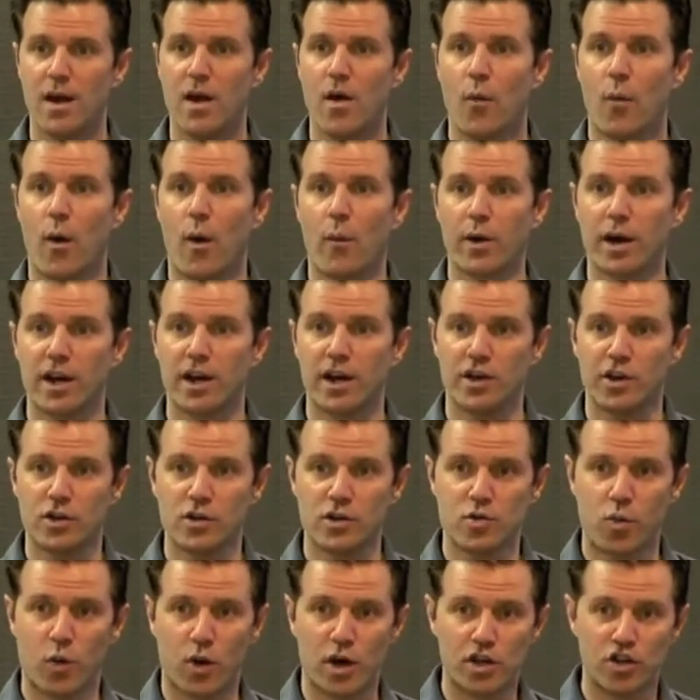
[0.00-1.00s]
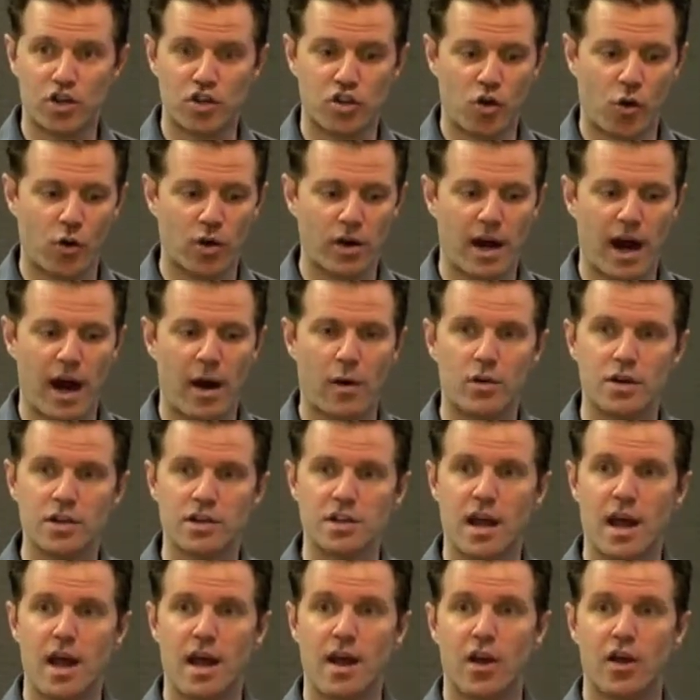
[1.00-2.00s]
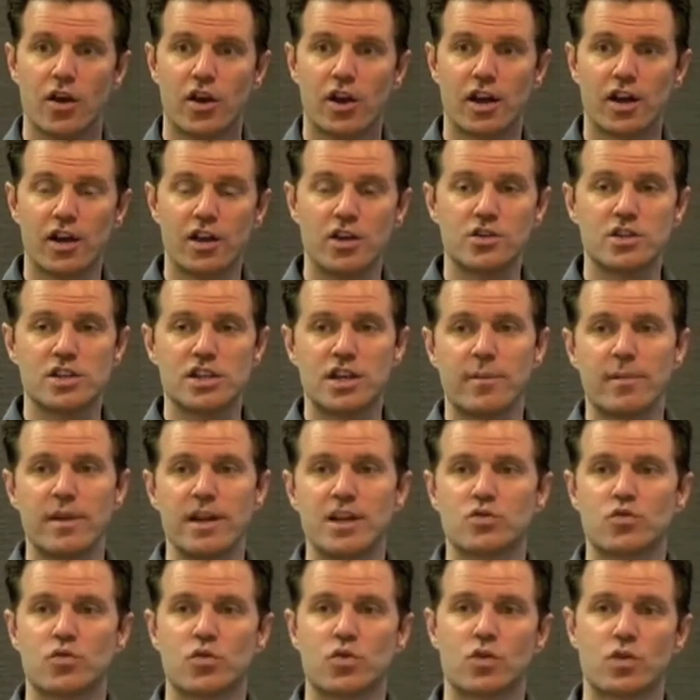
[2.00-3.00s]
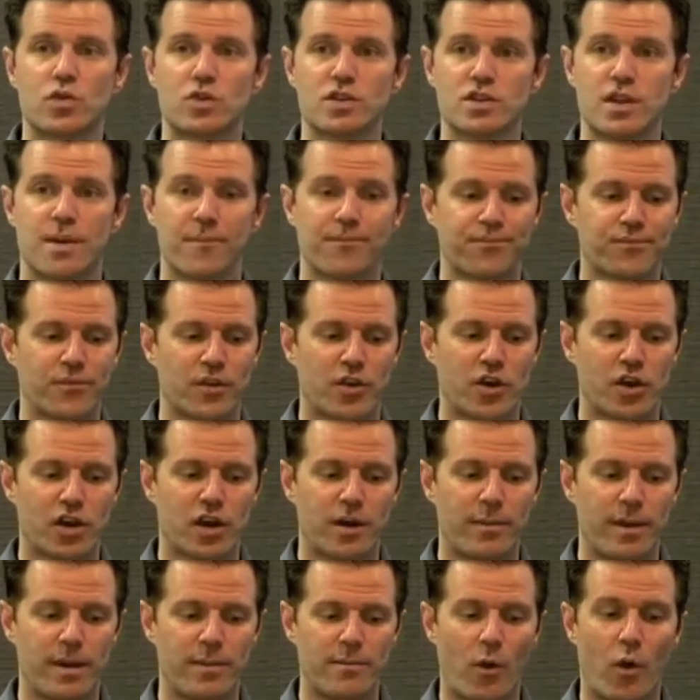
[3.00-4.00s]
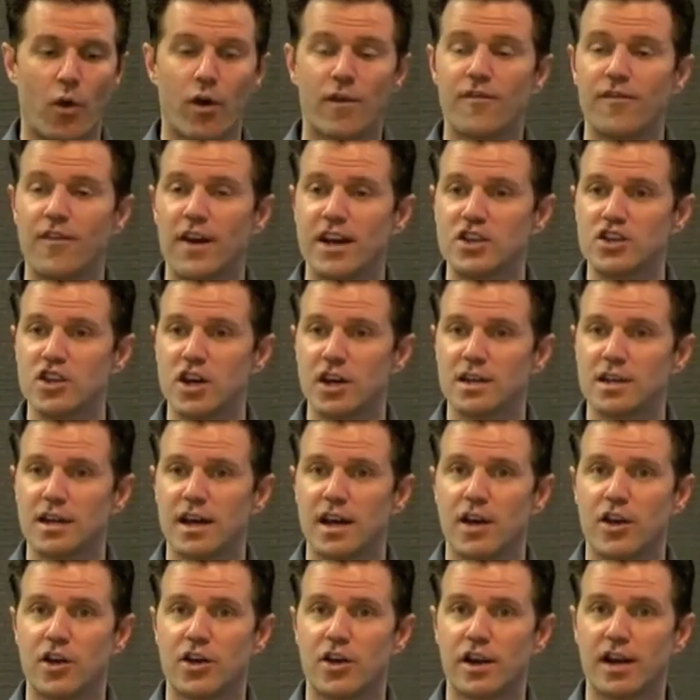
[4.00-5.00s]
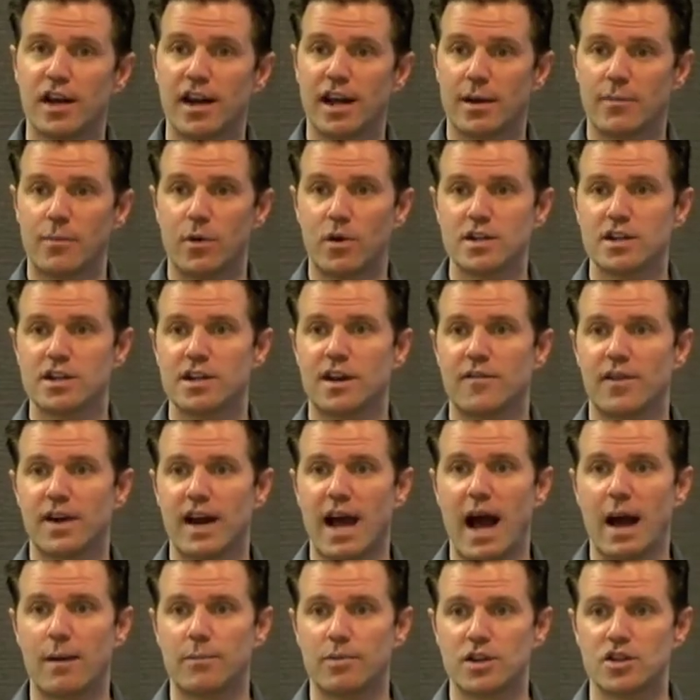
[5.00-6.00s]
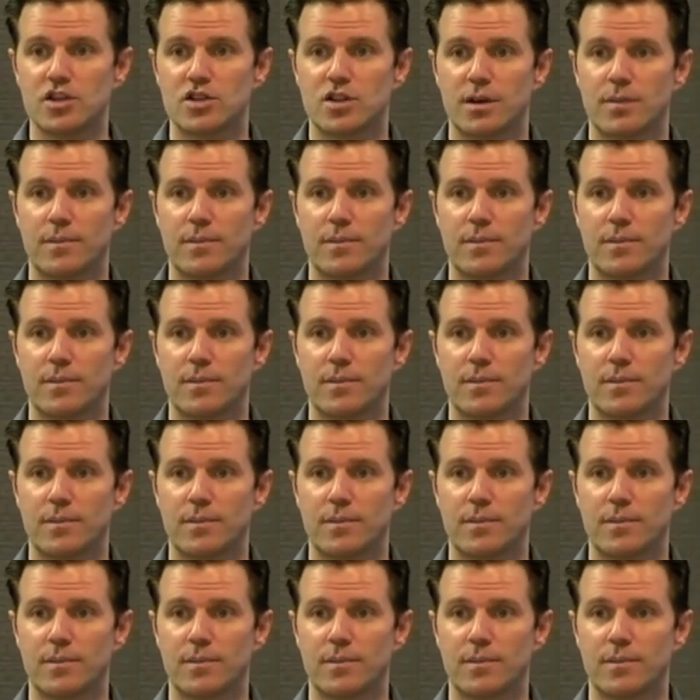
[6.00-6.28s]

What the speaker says: What we're going to do is work shorter hours. You're going to use some of these rules. You're going to be more efficient. You're going to get more stuff accomplished.